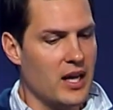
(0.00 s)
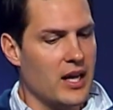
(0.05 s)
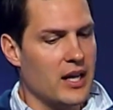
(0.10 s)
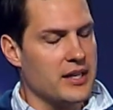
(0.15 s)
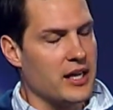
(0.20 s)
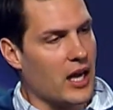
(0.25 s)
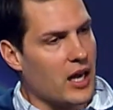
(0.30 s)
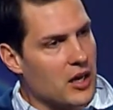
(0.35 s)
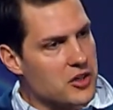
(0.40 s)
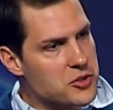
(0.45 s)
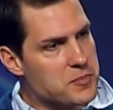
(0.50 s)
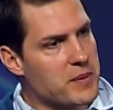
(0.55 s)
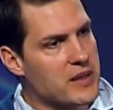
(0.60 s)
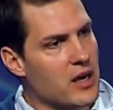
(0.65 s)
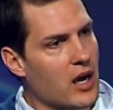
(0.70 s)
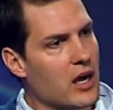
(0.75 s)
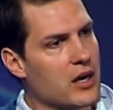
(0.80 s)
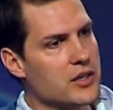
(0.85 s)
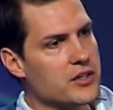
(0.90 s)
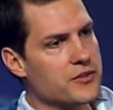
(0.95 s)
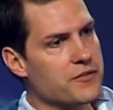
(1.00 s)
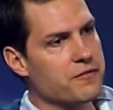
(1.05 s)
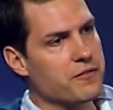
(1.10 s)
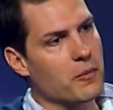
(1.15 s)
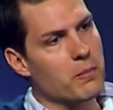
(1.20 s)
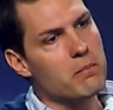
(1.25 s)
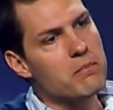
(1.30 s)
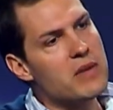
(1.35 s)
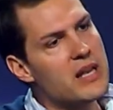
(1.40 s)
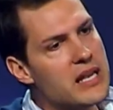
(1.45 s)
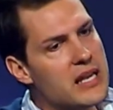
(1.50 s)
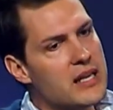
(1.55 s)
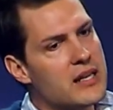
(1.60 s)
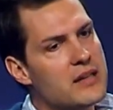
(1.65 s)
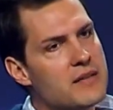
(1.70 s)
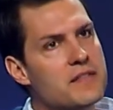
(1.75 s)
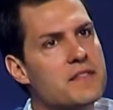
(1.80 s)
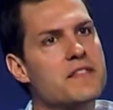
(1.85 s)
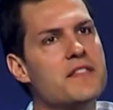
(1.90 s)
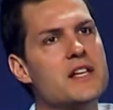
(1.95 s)
Now, I'll just be honest, for
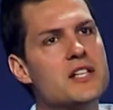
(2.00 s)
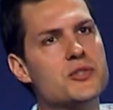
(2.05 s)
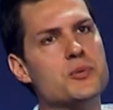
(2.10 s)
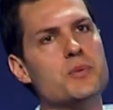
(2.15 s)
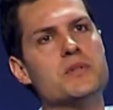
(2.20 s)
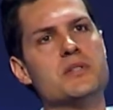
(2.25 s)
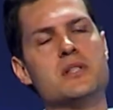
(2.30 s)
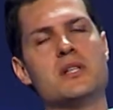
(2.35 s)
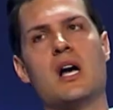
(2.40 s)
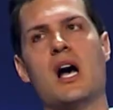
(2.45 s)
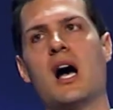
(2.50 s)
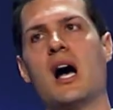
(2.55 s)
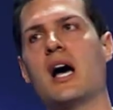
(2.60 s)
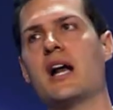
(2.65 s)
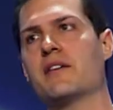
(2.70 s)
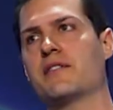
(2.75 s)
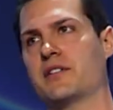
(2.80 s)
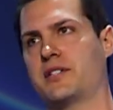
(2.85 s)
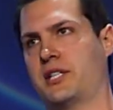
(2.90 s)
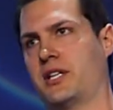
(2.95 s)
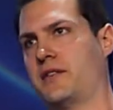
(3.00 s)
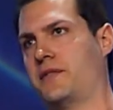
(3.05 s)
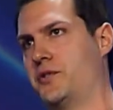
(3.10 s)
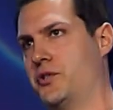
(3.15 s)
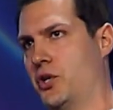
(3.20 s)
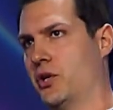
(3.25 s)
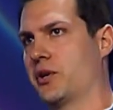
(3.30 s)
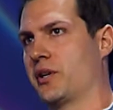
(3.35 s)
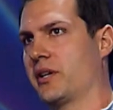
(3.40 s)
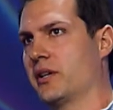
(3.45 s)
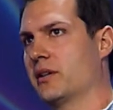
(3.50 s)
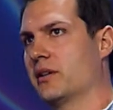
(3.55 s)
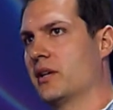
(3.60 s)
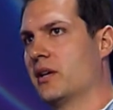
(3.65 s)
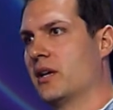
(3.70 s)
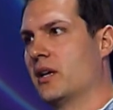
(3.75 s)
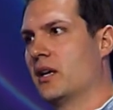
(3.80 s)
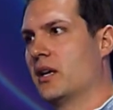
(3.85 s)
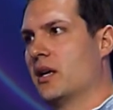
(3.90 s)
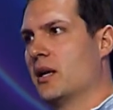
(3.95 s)
me, this was kind of a tough journey
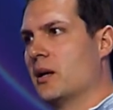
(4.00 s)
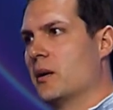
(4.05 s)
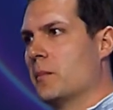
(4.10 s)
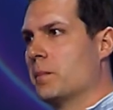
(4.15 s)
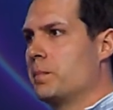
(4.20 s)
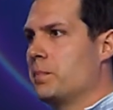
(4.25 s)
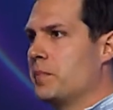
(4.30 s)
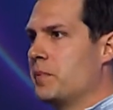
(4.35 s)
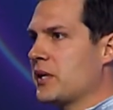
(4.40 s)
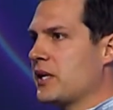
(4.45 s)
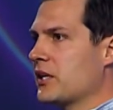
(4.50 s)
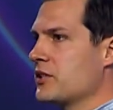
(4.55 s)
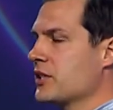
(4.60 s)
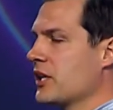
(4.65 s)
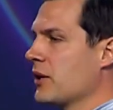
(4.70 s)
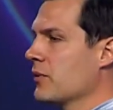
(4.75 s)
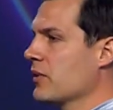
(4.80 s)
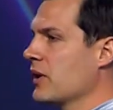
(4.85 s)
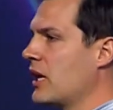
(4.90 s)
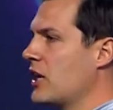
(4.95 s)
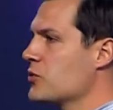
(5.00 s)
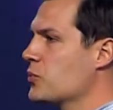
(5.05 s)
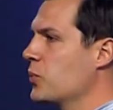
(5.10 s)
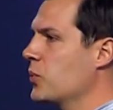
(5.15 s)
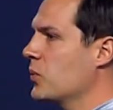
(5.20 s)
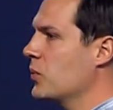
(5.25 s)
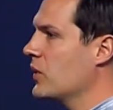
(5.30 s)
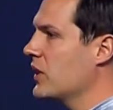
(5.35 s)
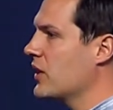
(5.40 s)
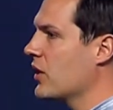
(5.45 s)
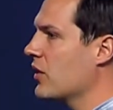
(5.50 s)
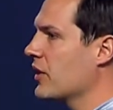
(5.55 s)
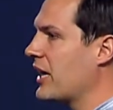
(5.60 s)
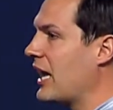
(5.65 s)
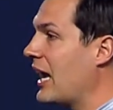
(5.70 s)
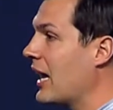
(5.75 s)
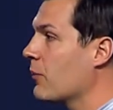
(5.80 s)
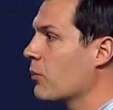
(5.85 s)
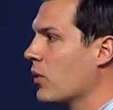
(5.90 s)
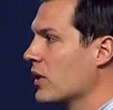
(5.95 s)
because you got to realize we had already
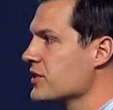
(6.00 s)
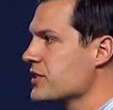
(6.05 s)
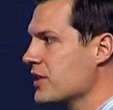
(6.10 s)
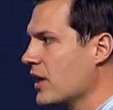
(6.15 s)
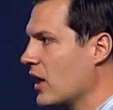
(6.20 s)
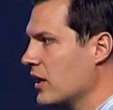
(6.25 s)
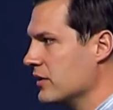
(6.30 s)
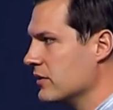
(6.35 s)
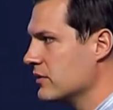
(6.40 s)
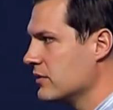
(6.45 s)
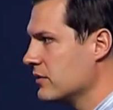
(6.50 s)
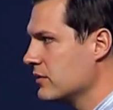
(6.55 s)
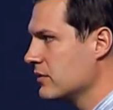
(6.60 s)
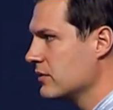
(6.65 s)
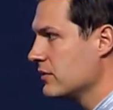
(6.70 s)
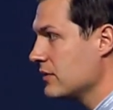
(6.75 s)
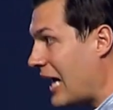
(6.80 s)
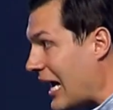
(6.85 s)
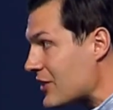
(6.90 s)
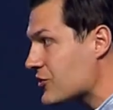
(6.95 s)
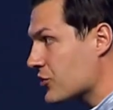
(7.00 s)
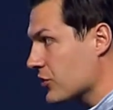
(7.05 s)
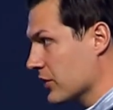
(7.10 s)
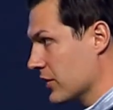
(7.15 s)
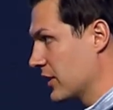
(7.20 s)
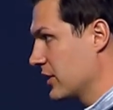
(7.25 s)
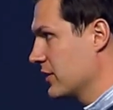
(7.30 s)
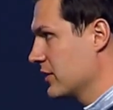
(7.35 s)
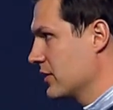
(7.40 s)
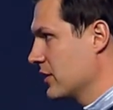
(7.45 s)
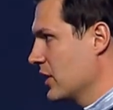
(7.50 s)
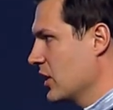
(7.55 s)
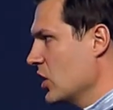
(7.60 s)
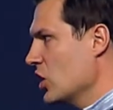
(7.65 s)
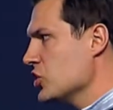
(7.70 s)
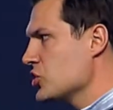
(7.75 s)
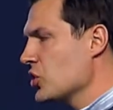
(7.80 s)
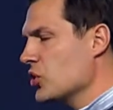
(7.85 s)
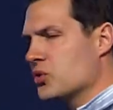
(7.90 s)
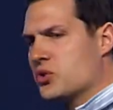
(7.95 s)
had one son, naturally.
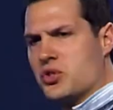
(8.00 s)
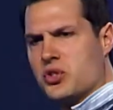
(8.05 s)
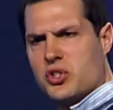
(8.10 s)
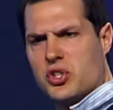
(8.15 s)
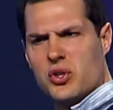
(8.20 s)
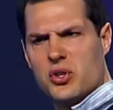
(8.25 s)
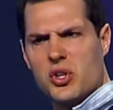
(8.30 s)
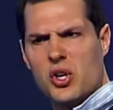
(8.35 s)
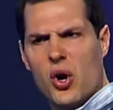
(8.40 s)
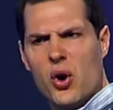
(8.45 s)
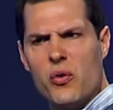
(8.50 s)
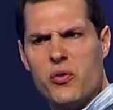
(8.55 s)
So to, so to go